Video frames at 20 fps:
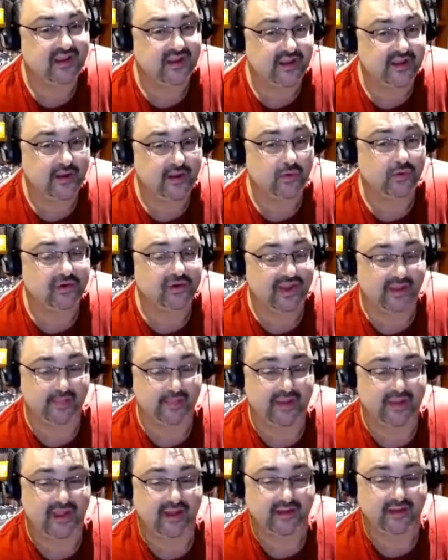it'll come
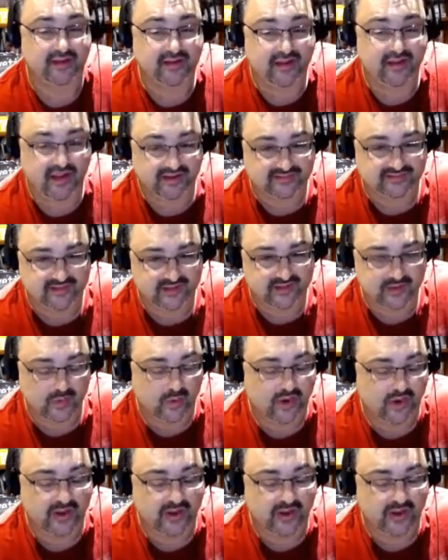out. I'll tell you why.